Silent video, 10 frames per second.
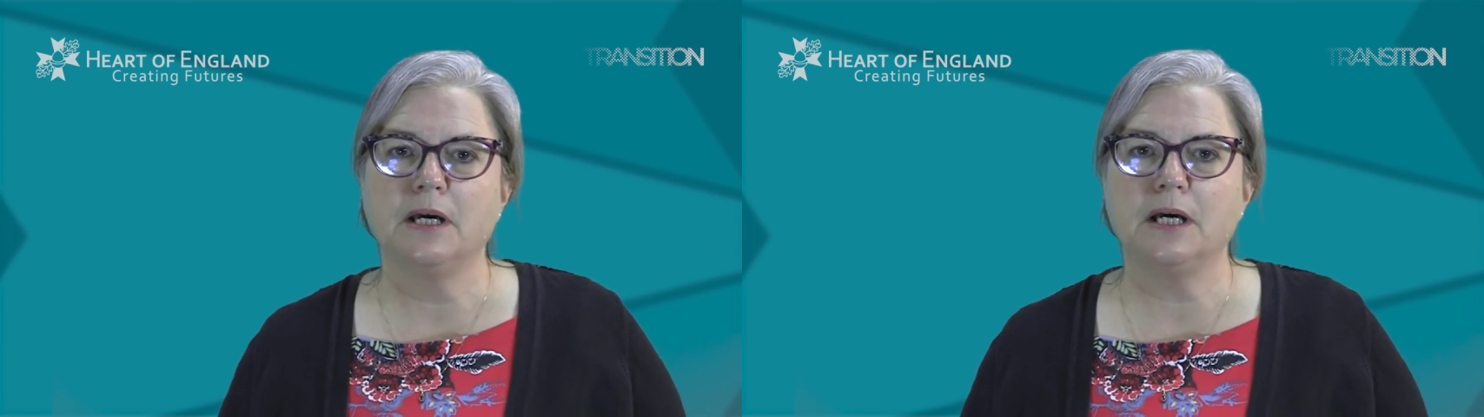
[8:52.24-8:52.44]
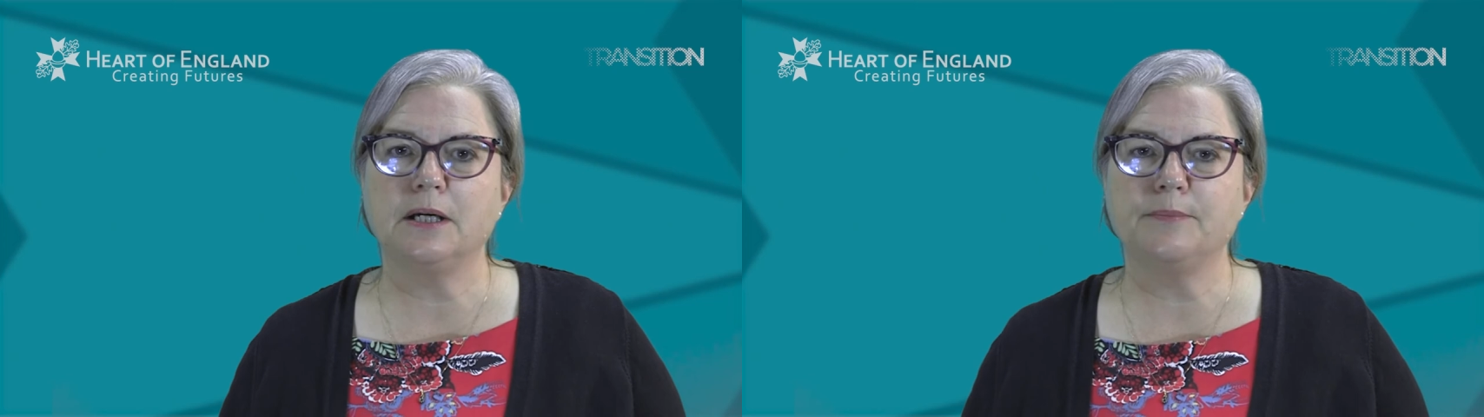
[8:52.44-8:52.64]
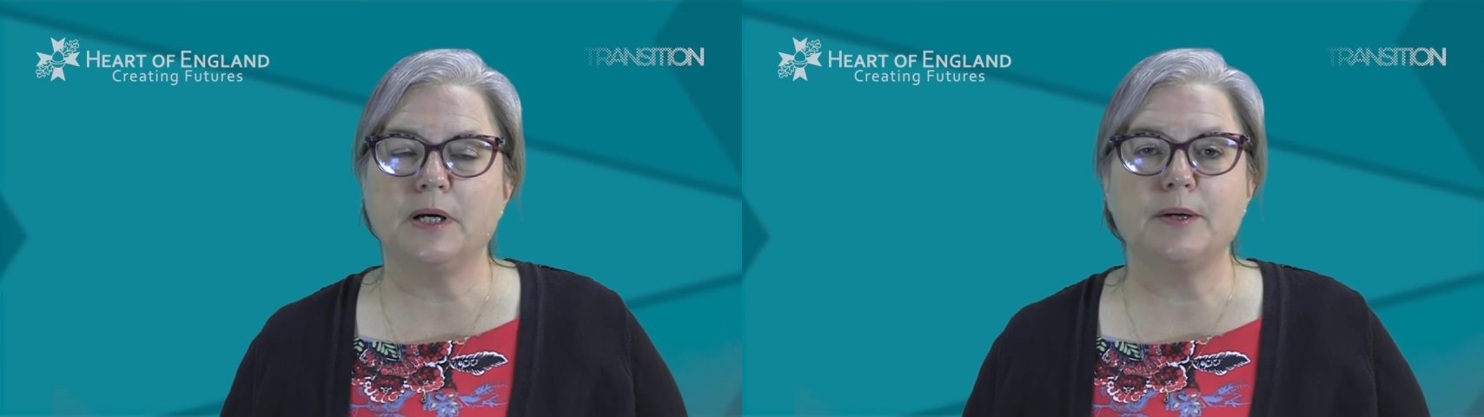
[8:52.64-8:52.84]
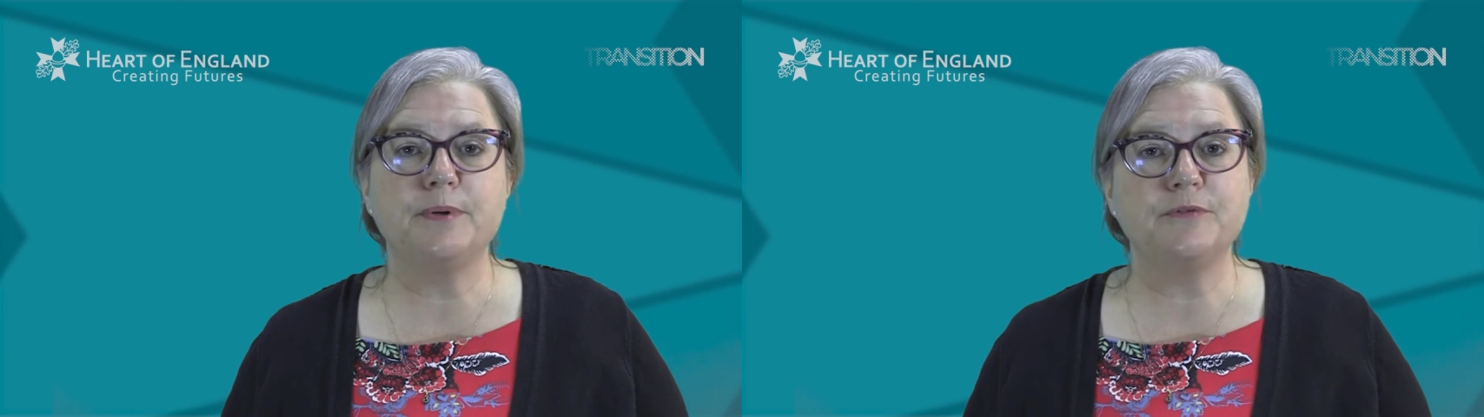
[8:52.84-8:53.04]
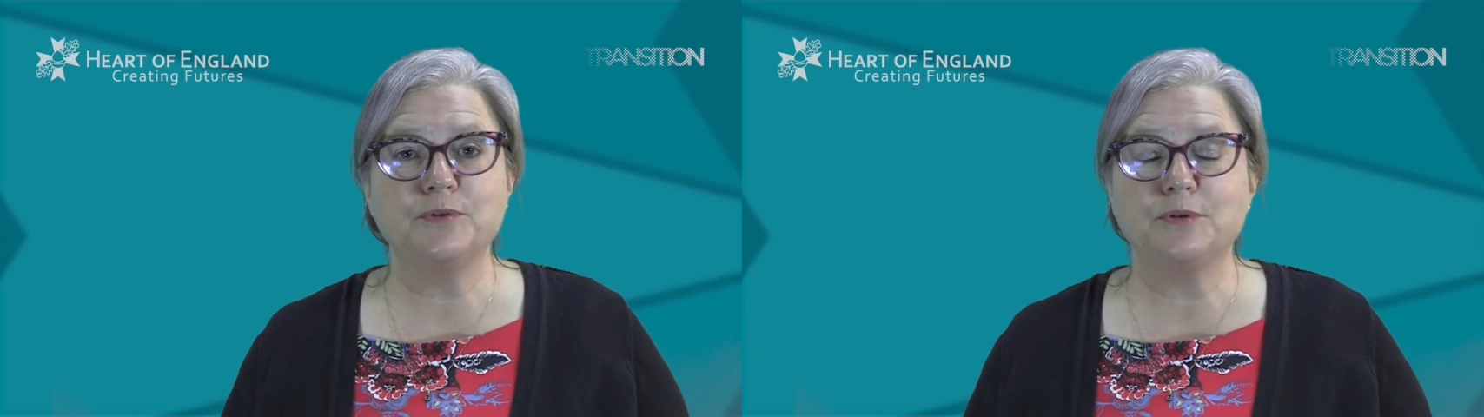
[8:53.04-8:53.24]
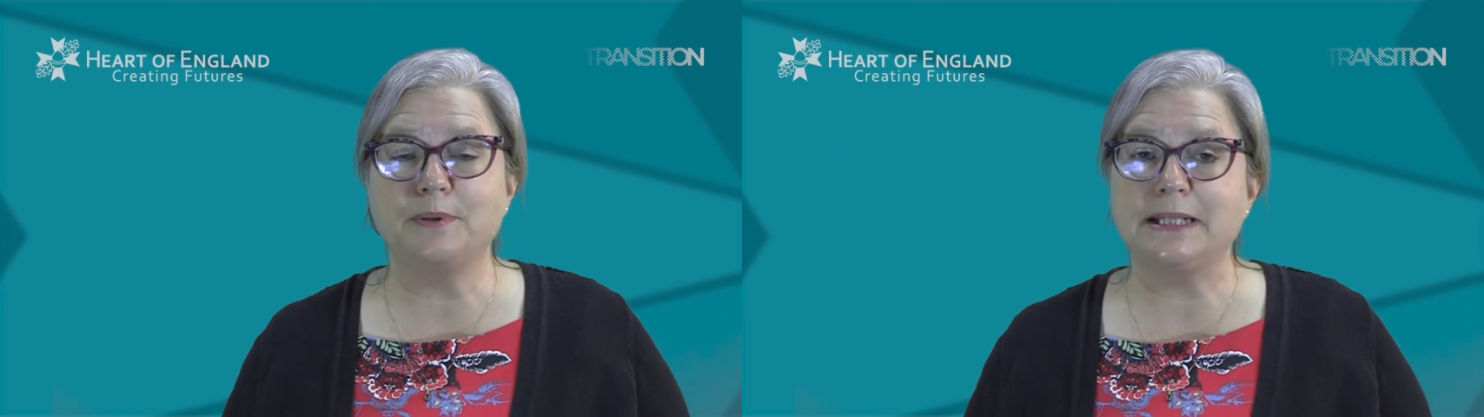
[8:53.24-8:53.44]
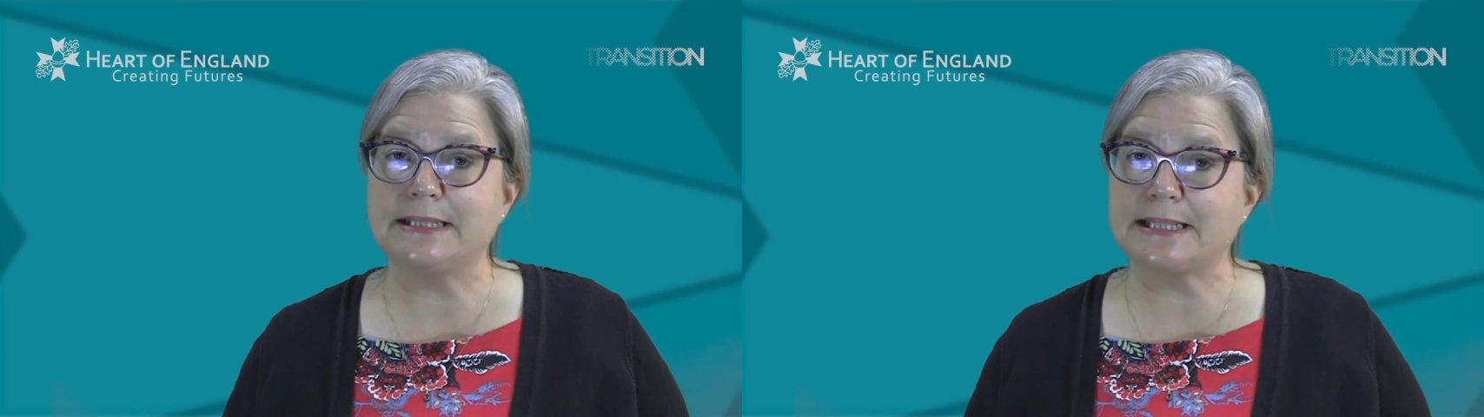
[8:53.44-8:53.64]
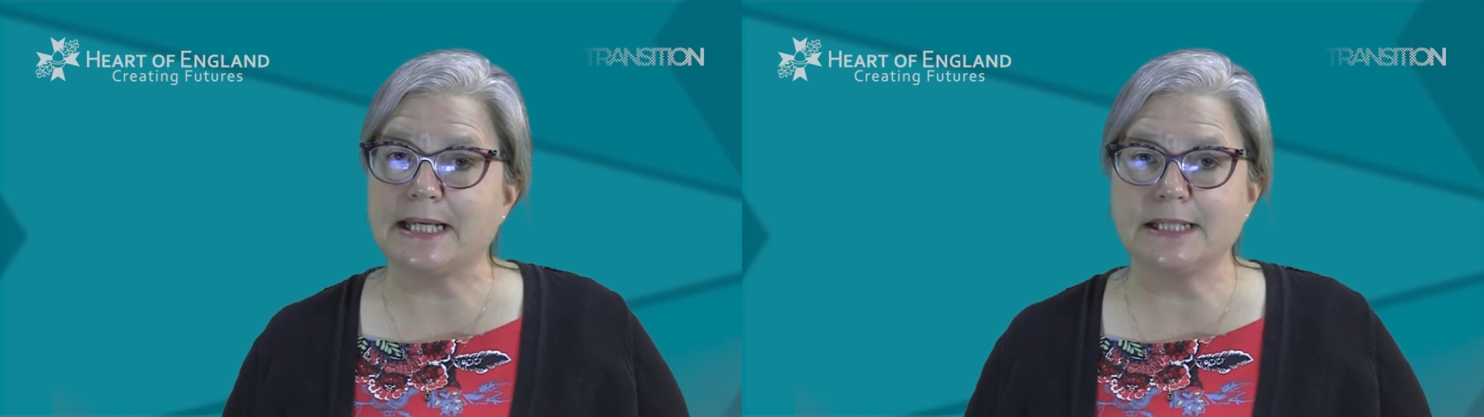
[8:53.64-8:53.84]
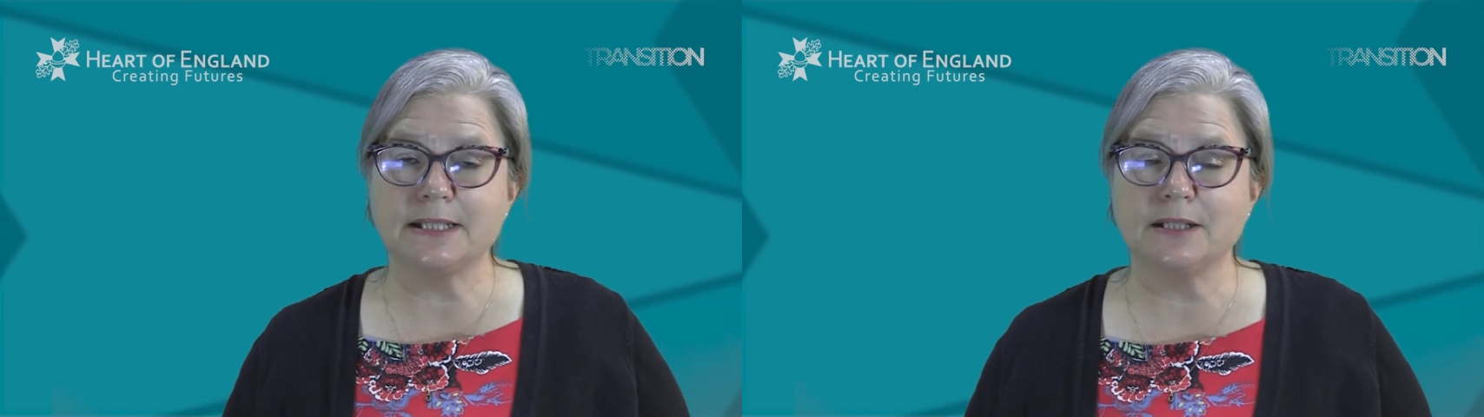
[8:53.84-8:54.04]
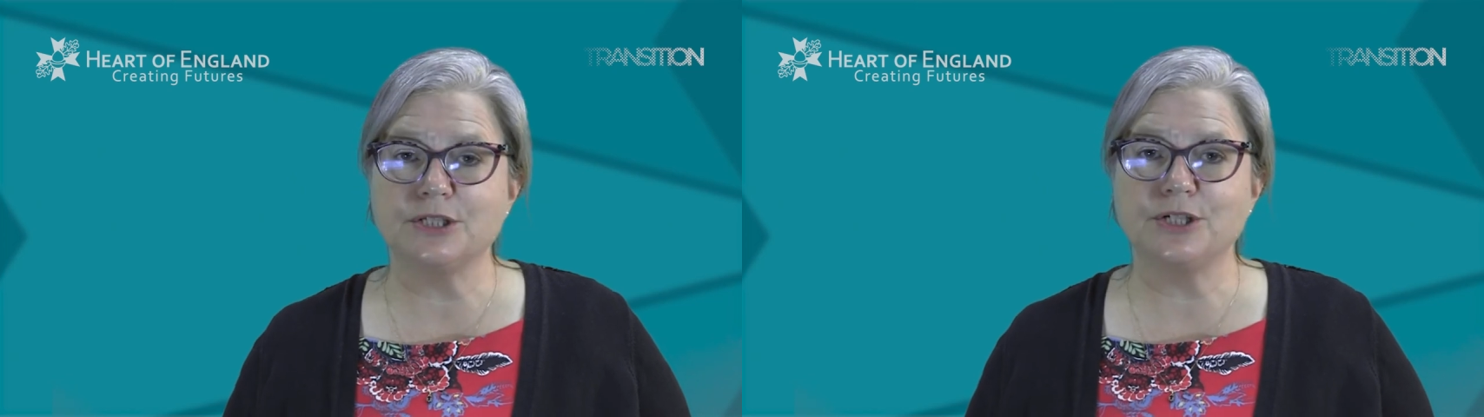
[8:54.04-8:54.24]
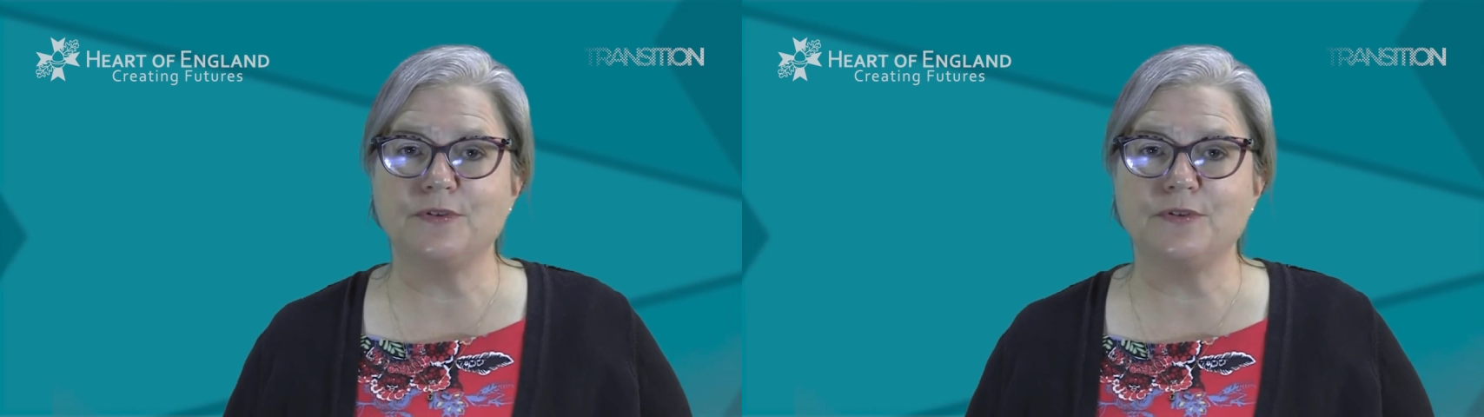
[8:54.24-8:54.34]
Above all, please get in touch